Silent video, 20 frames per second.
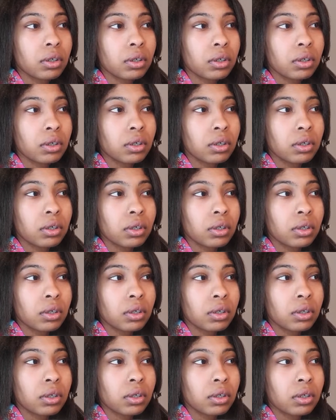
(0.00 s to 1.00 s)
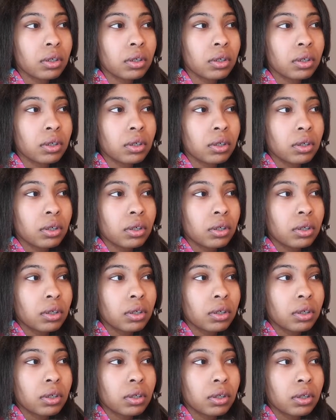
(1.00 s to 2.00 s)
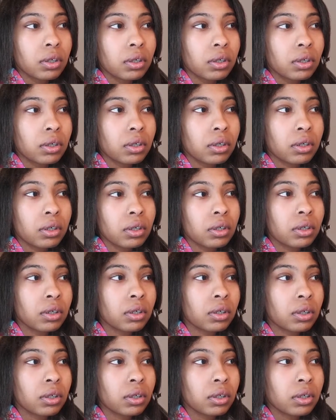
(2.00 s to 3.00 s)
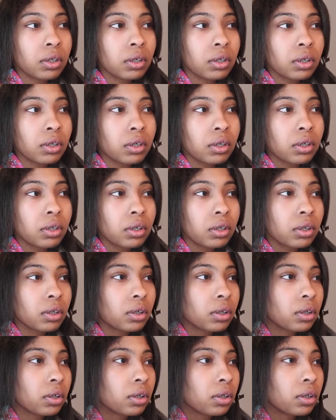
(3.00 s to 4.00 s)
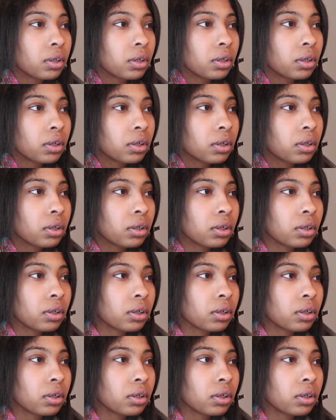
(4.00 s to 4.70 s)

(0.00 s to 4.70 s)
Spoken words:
No one is speaking in this clip.